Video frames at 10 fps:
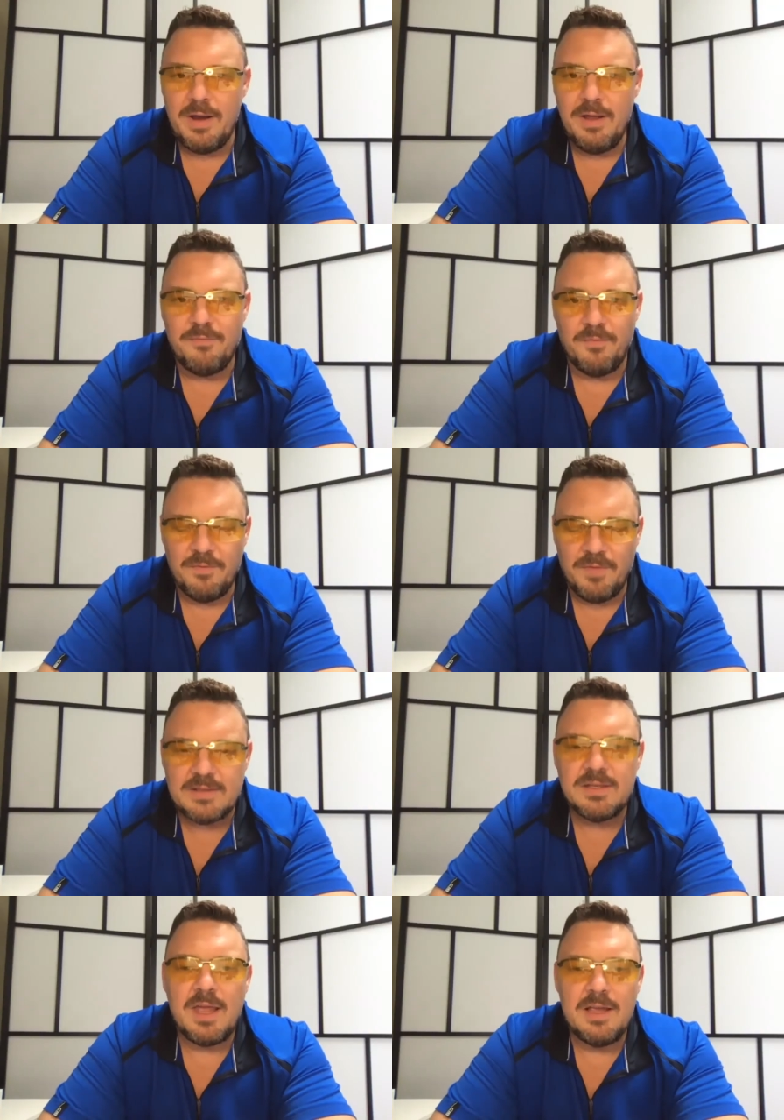If
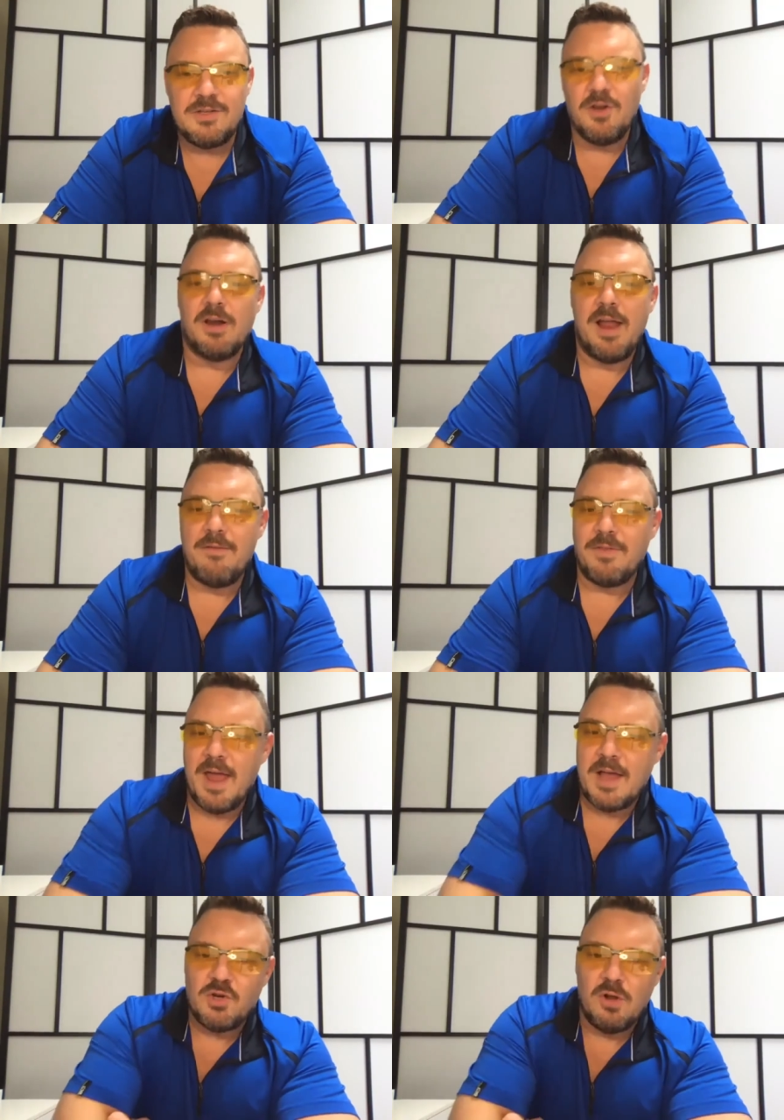that's the case, you're going to have the
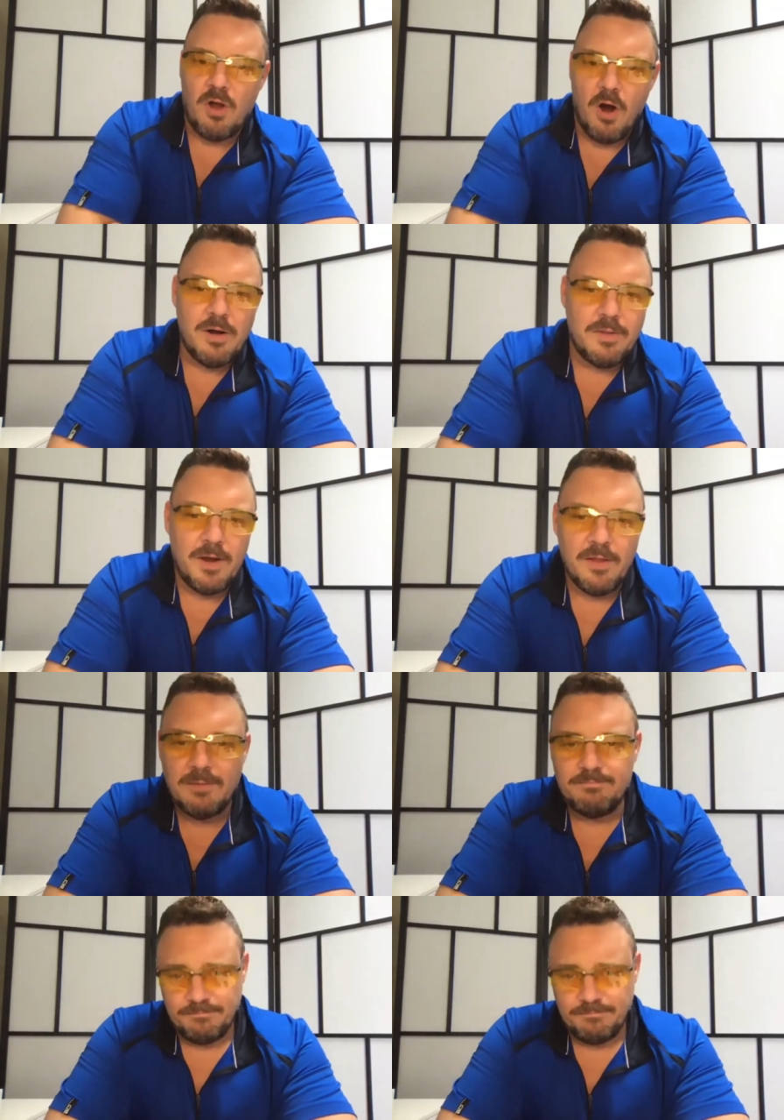National Guard in there then.